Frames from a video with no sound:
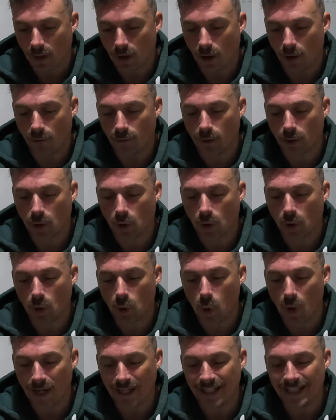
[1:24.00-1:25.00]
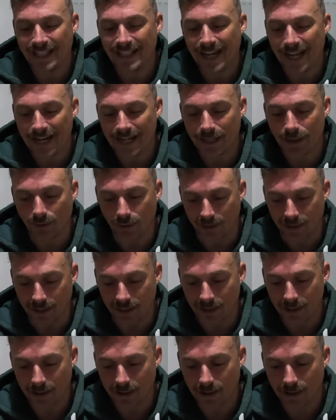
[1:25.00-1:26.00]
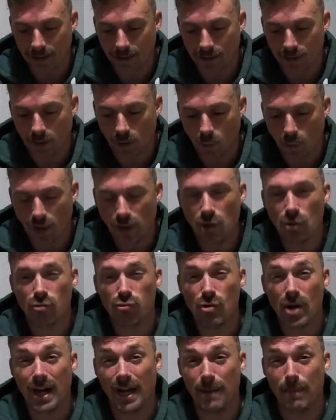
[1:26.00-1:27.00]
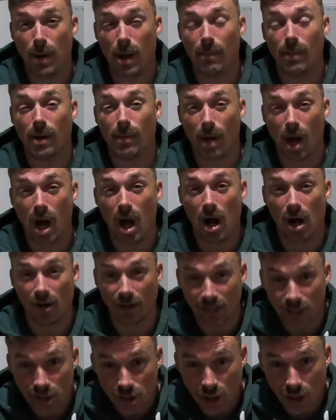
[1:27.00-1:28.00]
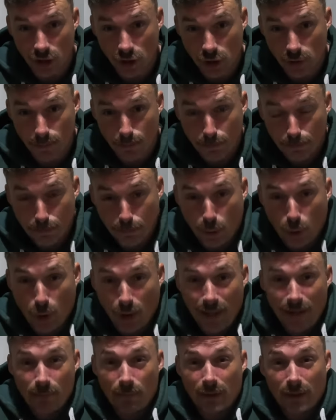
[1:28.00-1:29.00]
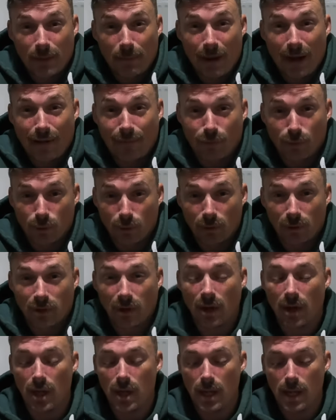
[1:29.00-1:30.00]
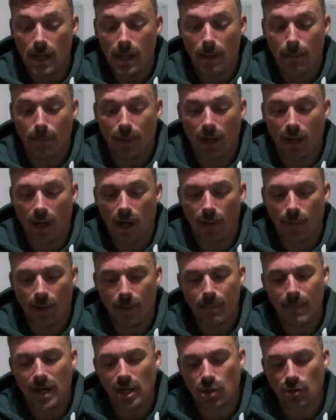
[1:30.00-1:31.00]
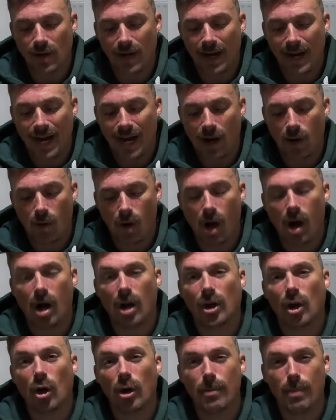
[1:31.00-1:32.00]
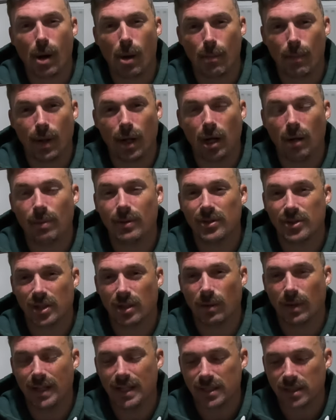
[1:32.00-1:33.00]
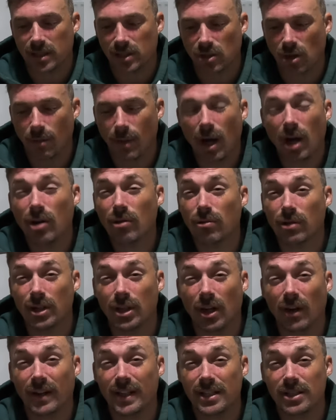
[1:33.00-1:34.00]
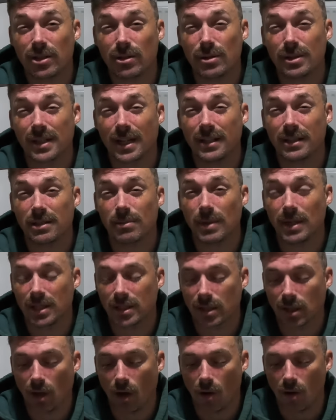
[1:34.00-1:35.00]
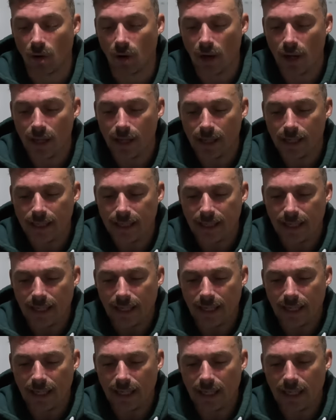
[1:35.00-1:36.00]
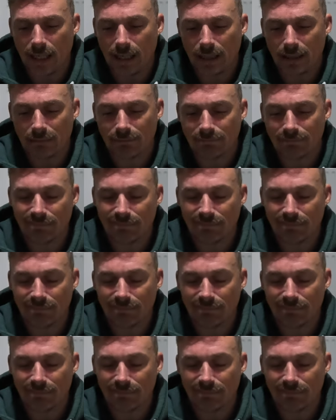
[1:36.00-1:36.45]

I've quickly laid on it. When you really pump up hard, it does pull in with the baffles. But I'm going to measure it at how hard I pump it up and see what it is, because I'm 192 centimeters long. Not